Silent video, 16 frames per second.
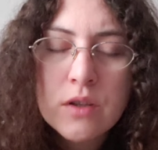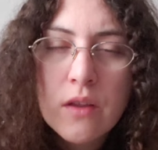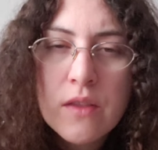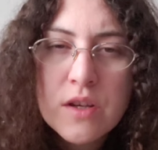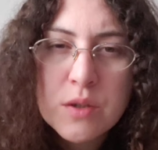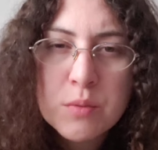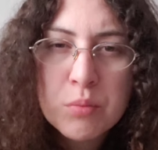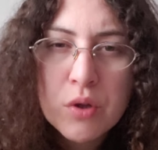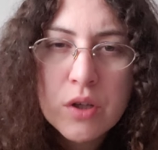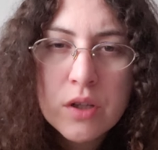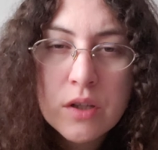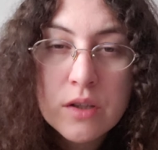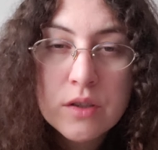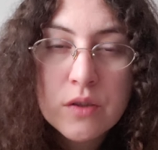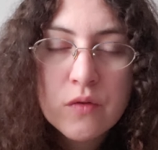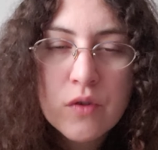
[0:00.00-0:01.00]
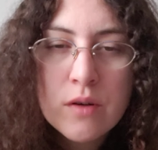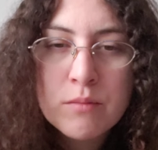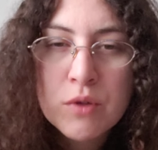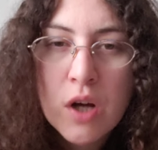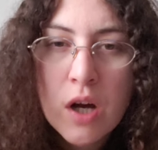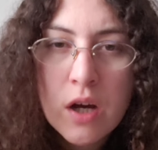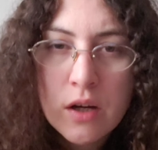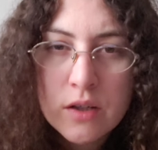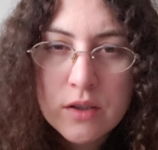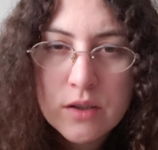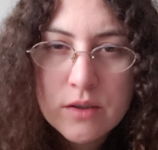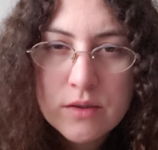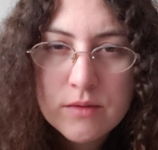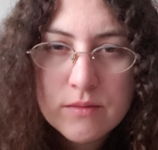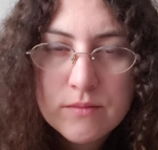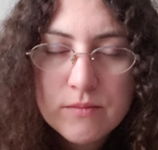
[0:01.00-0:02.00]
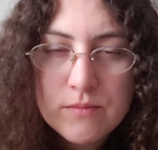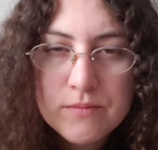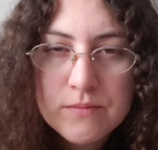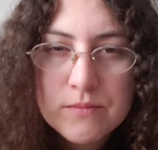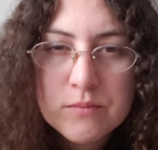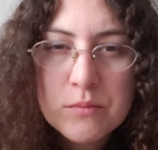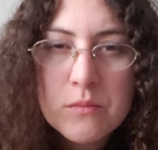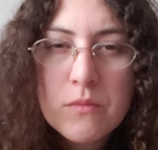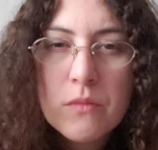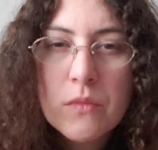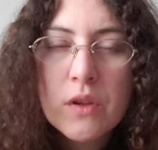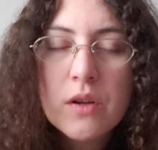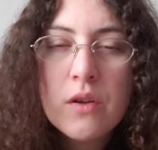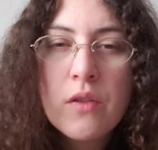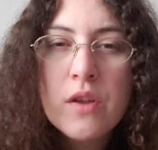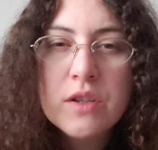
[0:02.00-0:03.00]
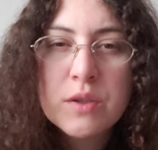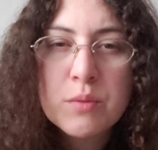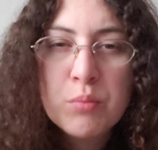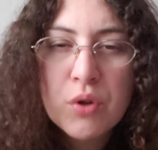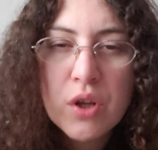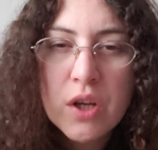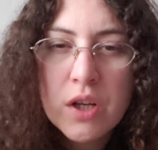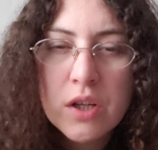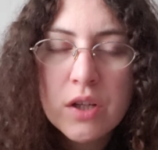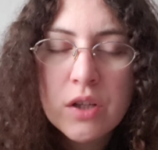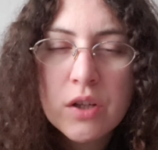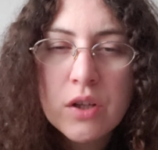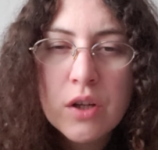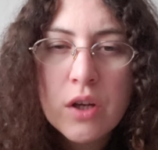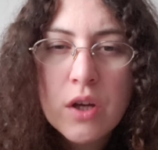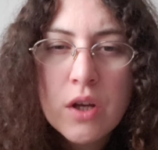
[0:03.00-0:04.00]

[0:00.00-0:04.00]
this plague is from God. This plague